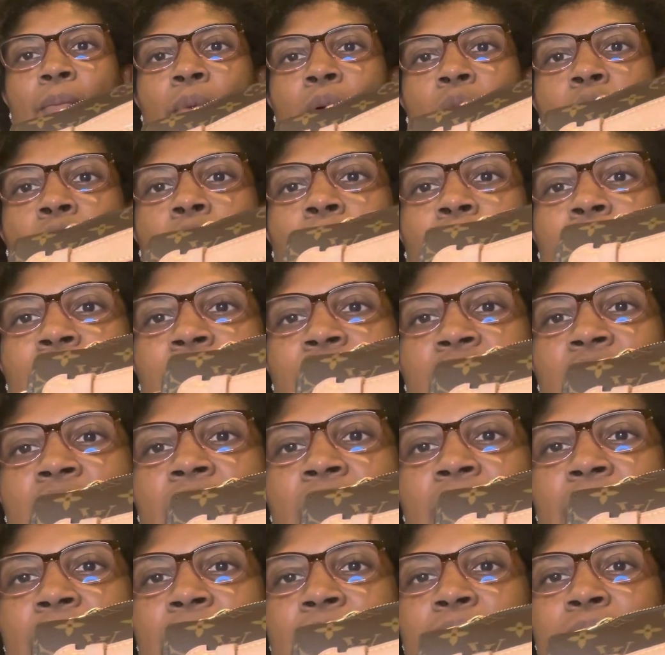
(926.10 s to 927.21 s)
Over
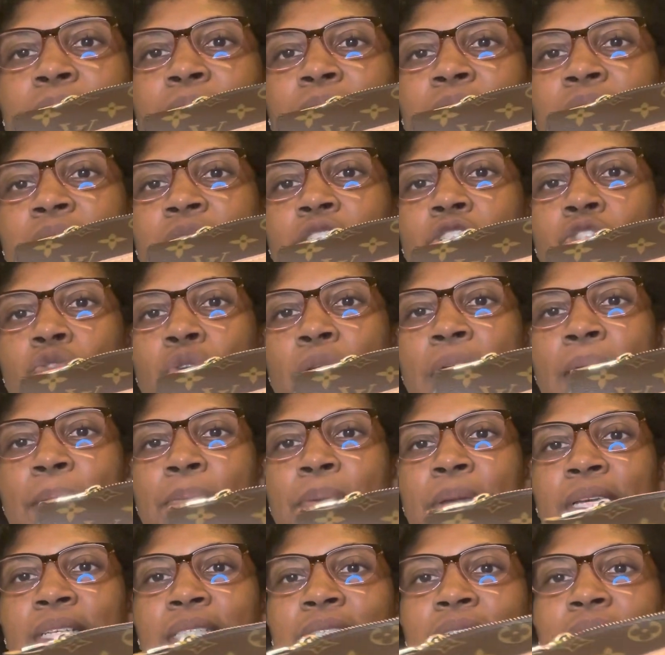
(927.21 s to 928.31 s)
time, this strap
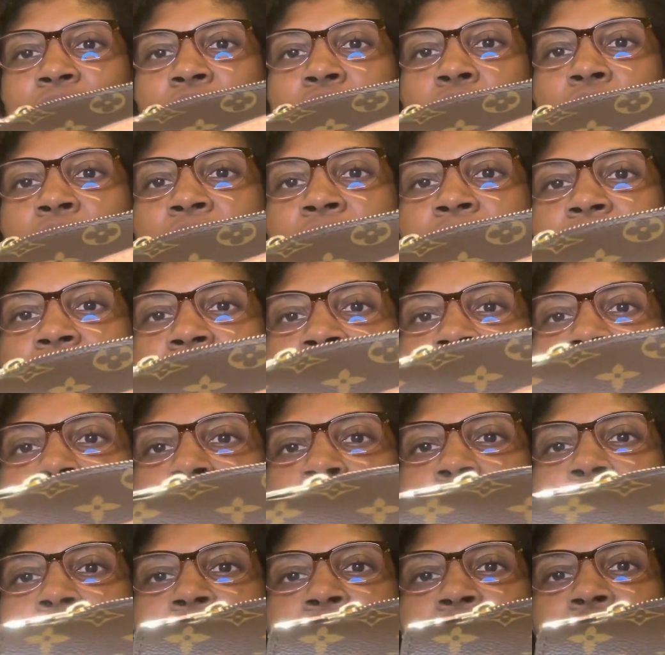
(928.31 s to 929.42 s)
hasn't darkened that
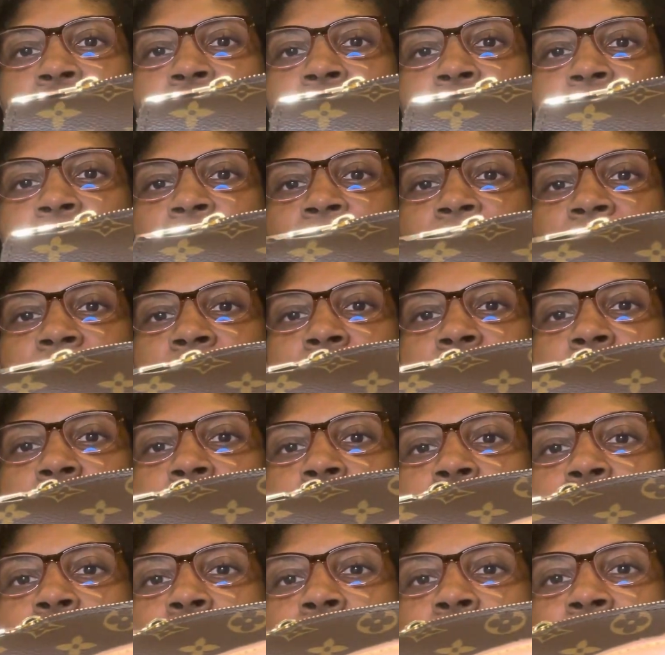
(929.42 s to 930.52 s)
much,
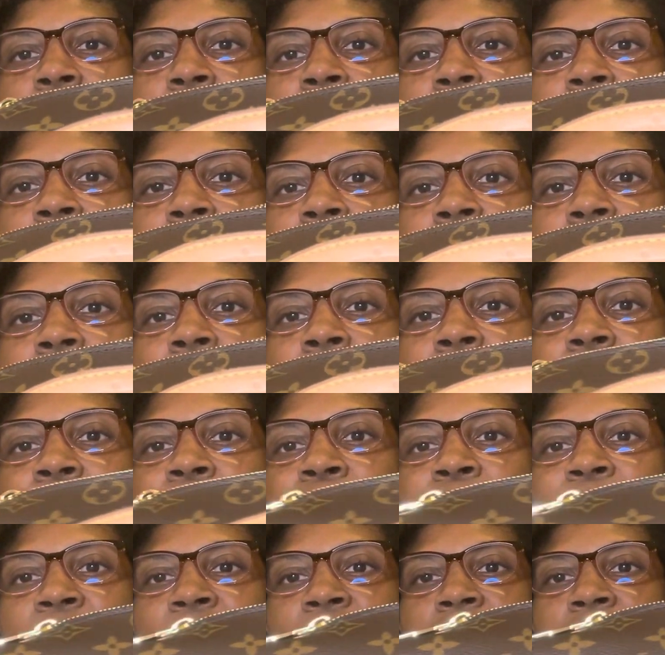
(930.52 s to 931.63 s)
so
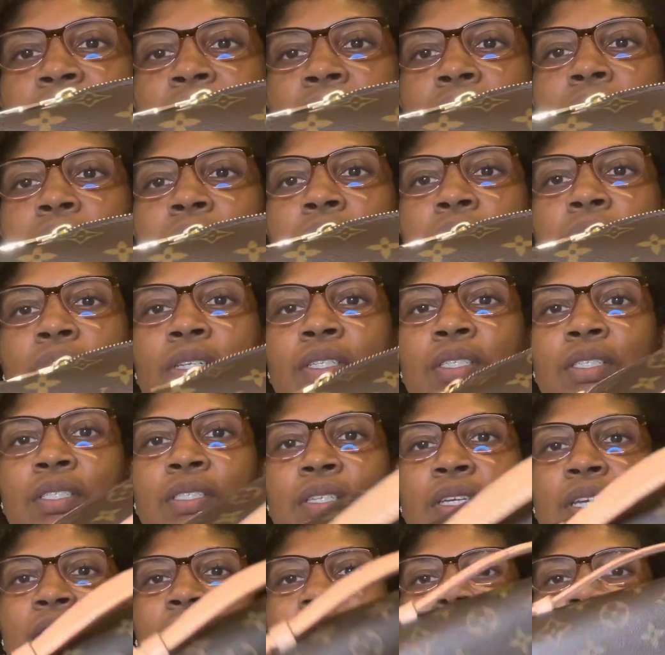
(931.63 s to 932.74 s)
it still looks,
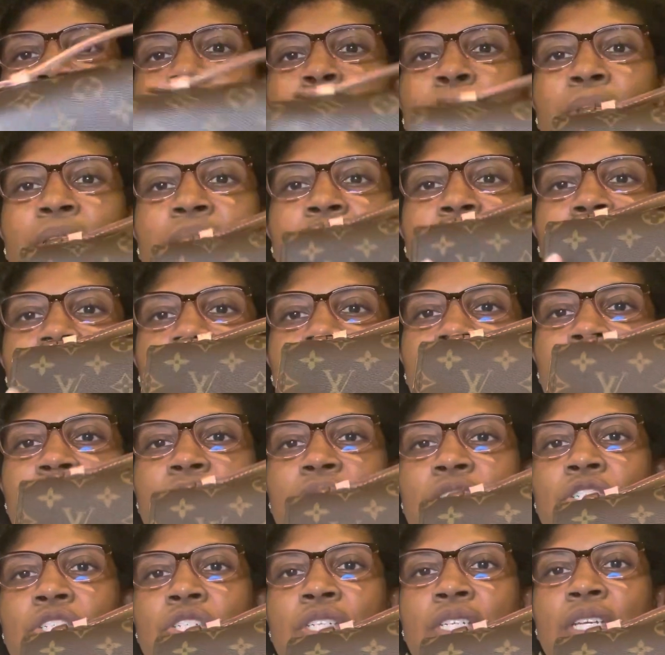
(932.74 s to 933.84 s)
it's in pretty good
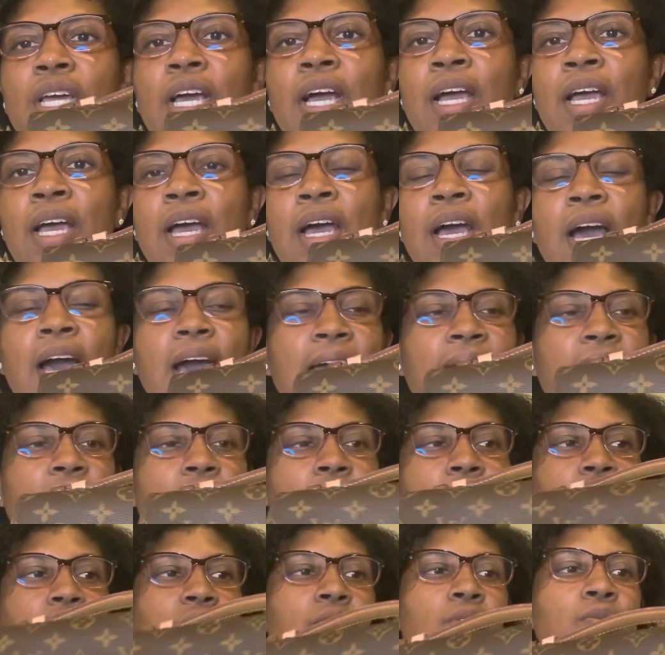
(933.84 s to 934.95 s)
condition. I
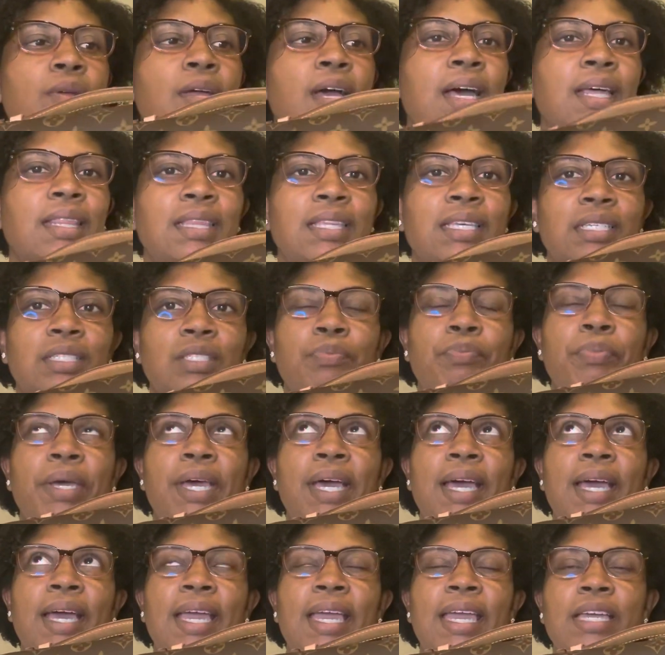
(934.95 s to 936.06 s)
also got this
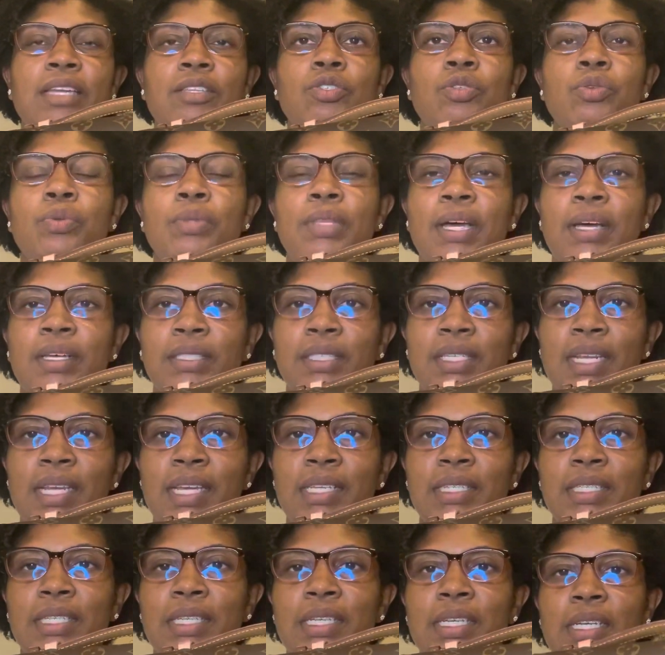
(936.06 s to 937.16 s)
bag in
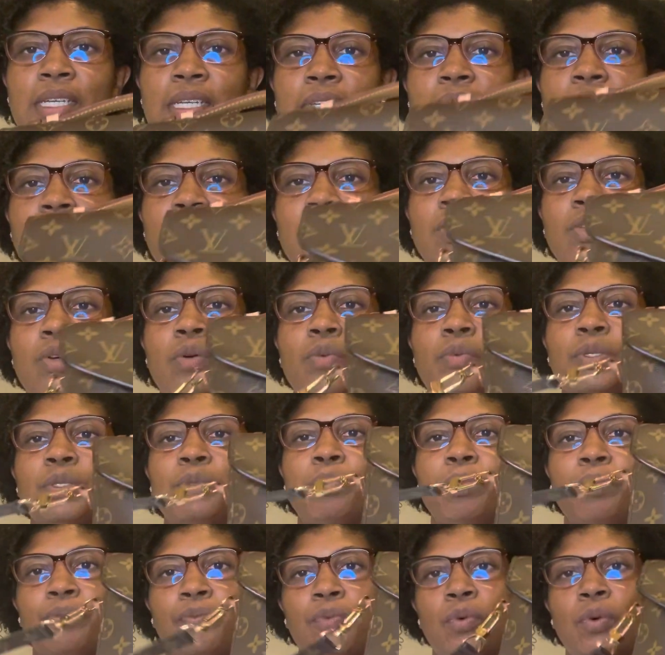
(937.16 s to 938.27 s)
2018, so it was
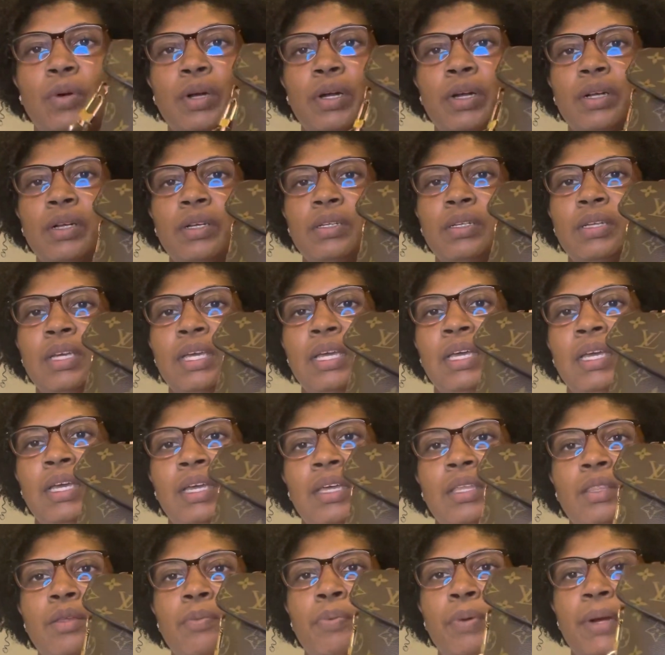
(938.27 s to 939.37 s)
before
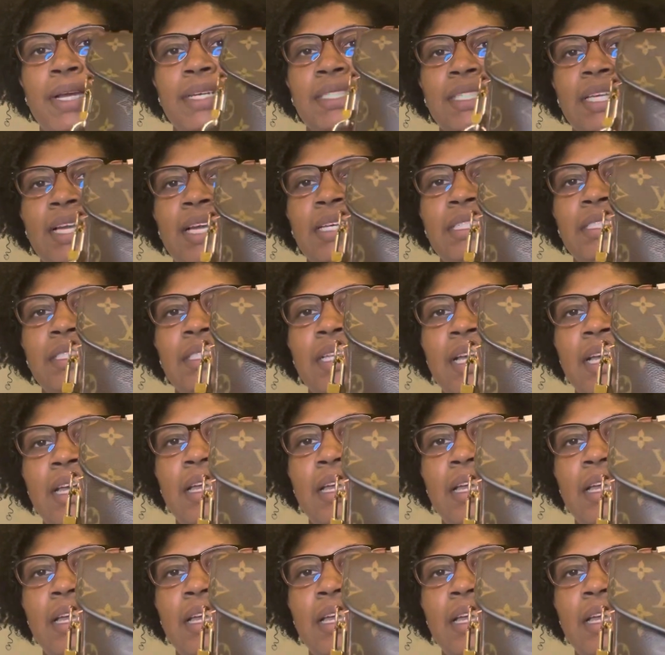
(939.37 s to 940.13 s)
the price hikes that